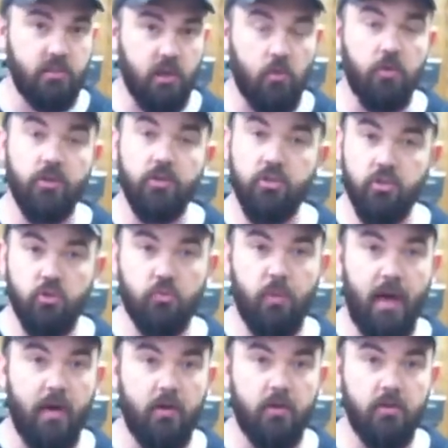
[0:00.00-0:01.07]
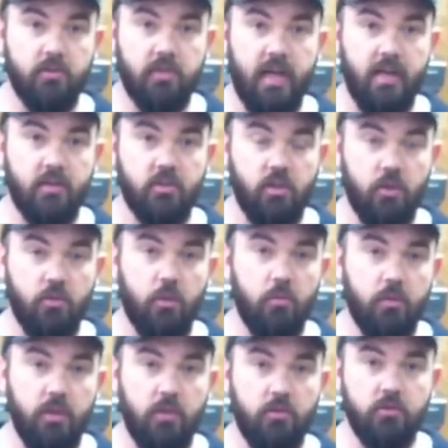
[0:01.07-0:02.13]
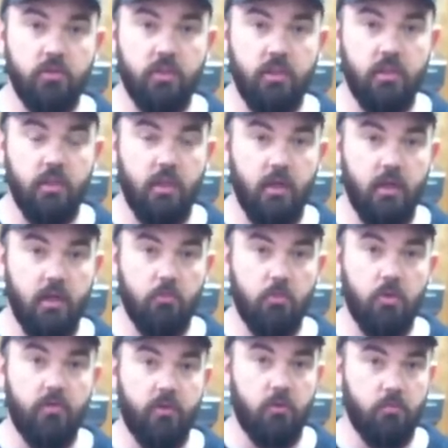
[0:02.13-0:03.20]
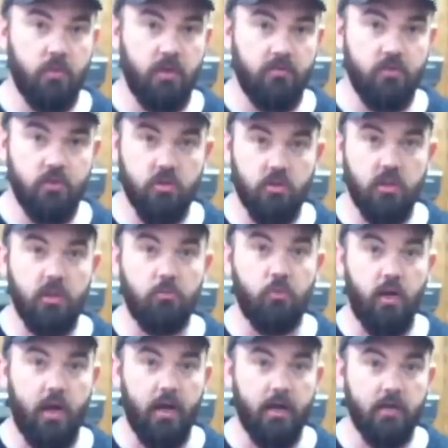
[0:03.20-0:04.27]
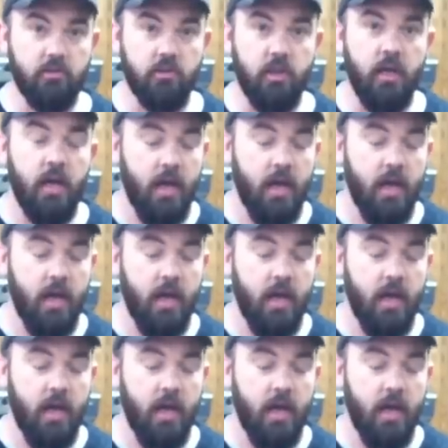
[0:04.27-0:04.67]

Celery juice powder is actually what we use in a number of our beef jerky products